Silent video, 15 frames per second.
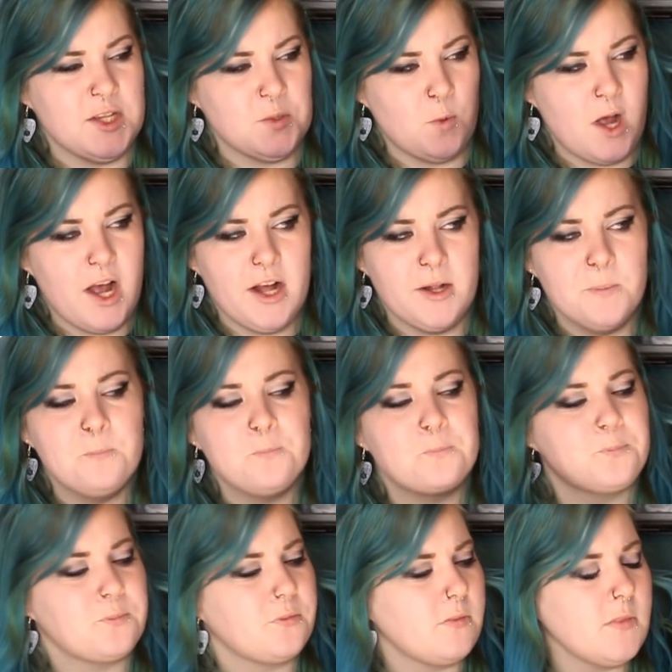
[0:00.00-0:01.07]
as well.
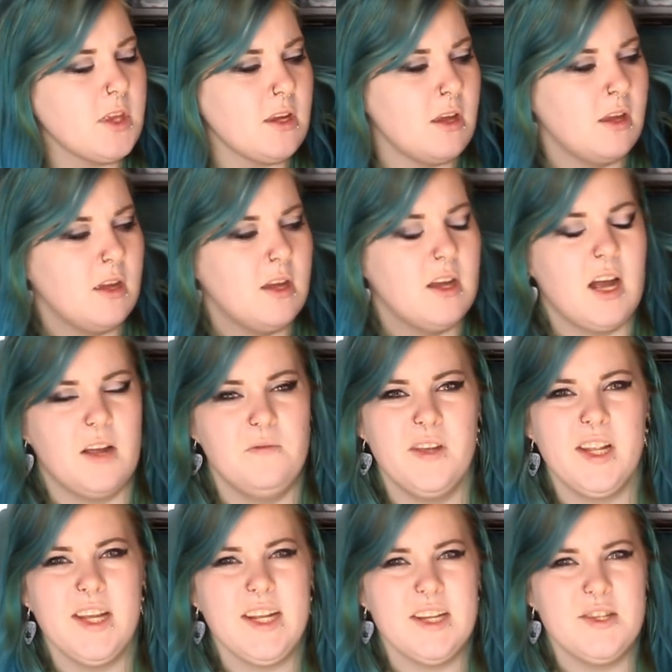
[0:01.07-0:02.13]
I
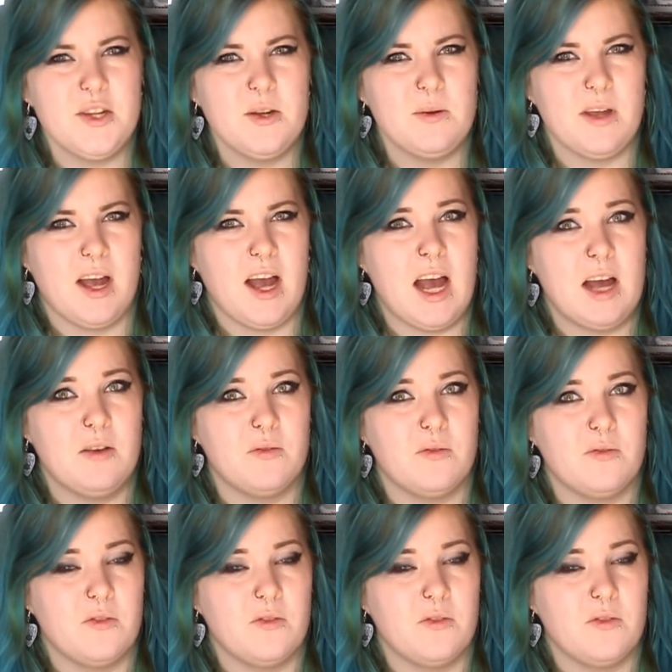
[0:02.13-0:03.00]
feel like I don't have